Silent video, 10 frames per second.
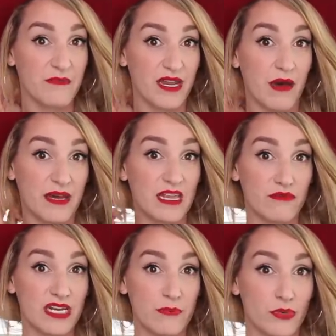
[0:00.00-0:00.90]
I'm gonna get
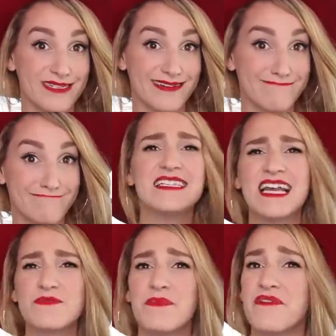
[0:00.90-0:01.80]
3D printed. This
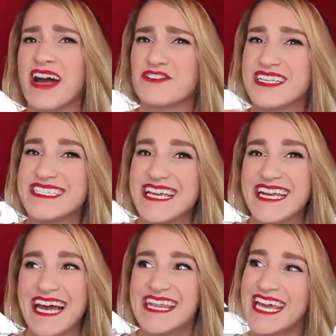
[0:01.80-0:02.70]
next one we've actually
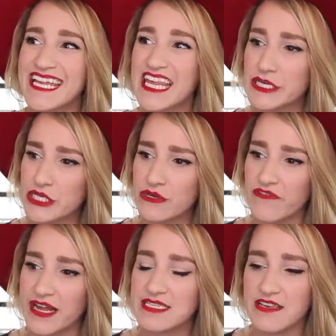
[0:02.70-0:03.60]
seen, I think at like
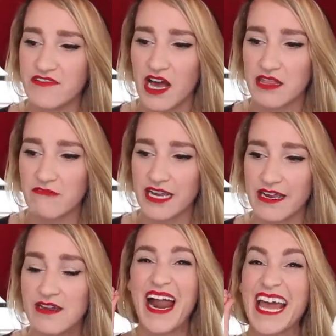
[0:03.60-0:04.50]
2 events, if not
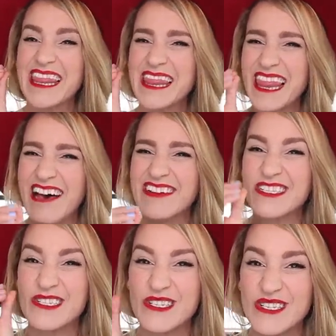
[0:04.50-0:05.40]
3. But I love
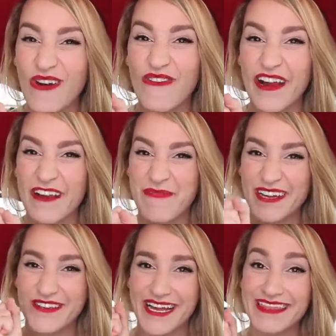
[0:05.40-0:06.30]
it so very
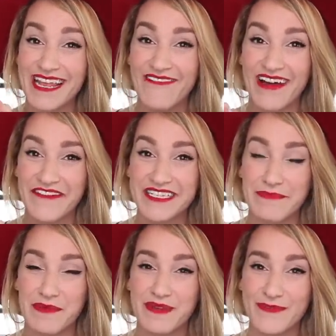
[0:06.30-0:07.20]
much and I love every
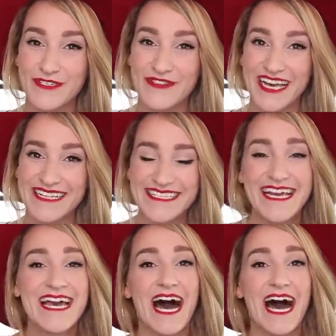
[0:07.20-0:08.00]
time that people do this.